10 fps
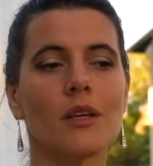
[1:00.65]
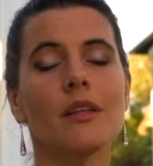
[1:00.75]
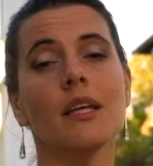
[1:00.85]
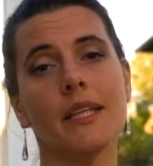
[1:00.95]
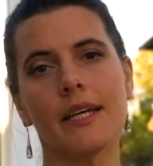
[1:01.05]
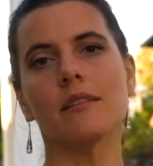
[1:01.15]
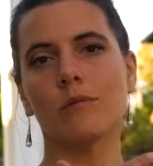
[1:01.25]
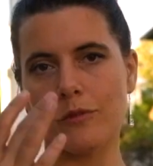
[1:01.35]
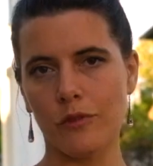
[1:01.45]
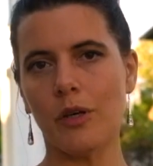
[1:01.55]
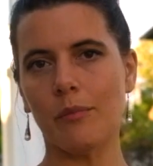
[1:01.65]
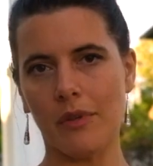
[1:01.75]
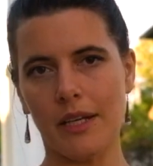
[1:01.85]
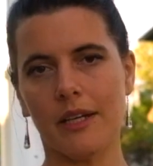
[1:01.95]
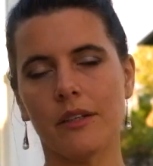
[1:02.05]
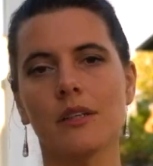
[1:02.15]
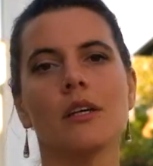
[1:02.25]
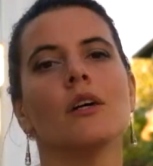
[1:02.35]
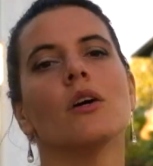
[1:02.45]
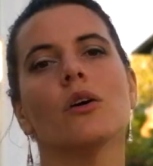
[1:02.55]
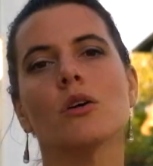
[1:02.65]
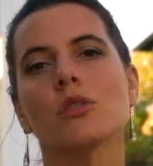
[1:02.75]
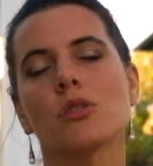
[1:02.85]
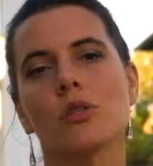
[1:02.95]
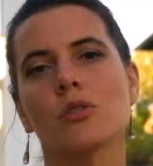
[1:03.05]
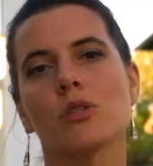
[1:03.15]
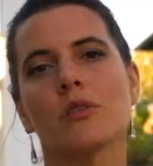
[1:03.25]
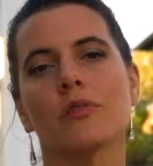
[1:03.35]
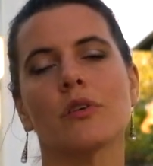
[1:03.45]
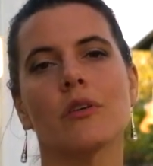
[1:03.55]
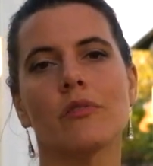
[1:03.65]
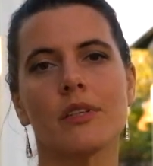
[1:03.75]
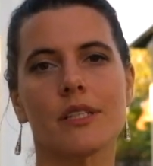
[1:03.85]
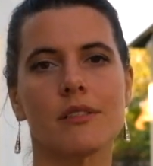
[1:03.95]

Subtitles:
And then from there, all sorts of conflicts